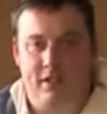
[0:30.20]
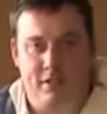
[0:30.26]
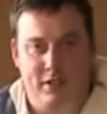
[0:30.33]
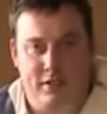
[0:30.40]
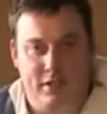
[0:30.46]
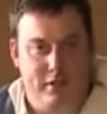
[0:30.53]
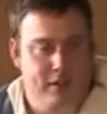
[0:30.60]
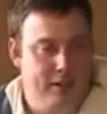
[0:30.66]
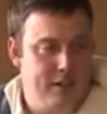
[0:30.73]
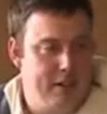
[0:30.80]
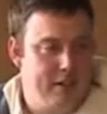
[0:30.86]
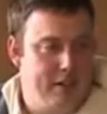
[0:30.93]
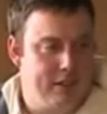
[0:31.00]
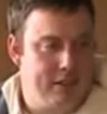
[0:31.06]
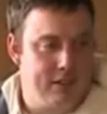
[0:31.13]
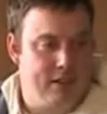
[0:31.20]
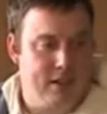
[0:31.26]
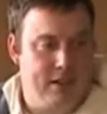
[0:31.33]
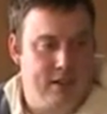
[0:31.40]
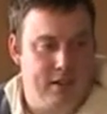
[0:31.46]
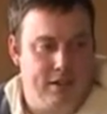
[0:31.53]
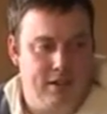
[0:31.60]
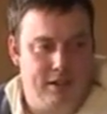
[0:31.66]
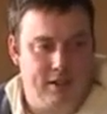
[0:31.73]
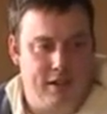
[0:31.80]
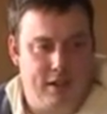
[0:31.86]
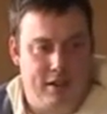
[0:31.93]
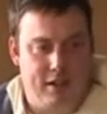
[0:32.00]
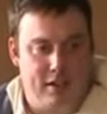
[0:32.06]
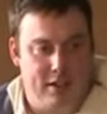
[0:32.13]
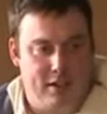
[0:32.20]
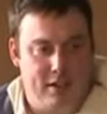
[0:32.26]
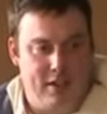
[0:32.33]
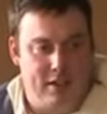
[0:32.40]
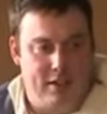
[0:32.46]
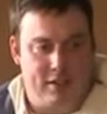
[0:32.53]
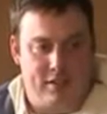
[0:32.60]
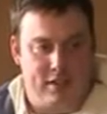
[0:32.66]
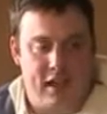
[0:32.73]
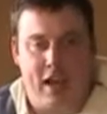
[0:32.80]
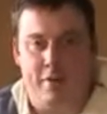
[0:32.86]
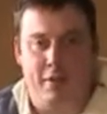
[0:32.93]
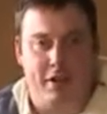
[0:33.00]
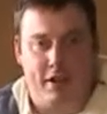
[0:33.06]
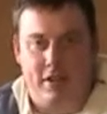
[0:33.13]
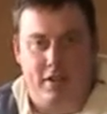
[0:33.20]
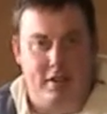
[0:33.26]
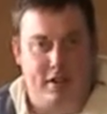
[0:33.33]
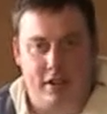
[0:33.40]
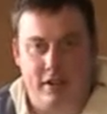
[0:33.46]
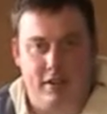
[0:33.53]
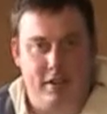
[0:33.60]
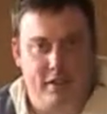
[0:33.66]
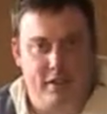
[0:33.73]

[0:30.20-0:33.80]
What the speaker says: to it, so that's got to be a good thing.